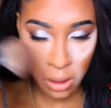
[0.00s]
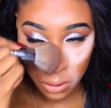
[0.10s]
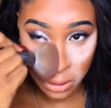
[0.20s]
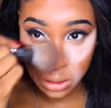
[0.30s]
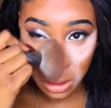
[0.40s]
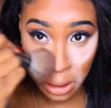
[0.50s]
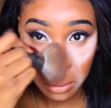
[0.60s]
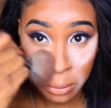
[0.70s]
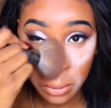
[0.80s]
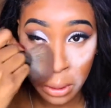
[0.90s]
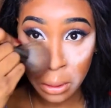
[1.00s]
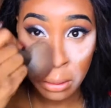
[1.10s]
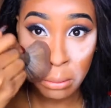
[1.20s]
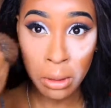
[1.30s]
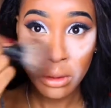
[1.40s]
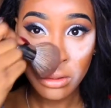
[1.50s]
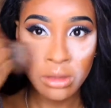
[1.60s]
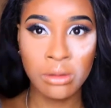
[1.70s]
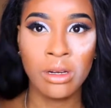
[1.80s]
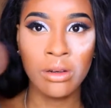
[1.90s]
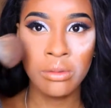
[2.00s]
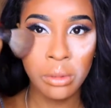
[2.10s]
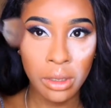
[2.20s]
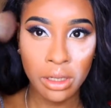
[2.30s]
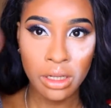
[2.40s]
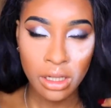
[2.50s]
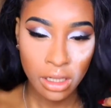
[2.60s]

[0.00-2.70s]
I know that's kind of a weird number, 12, but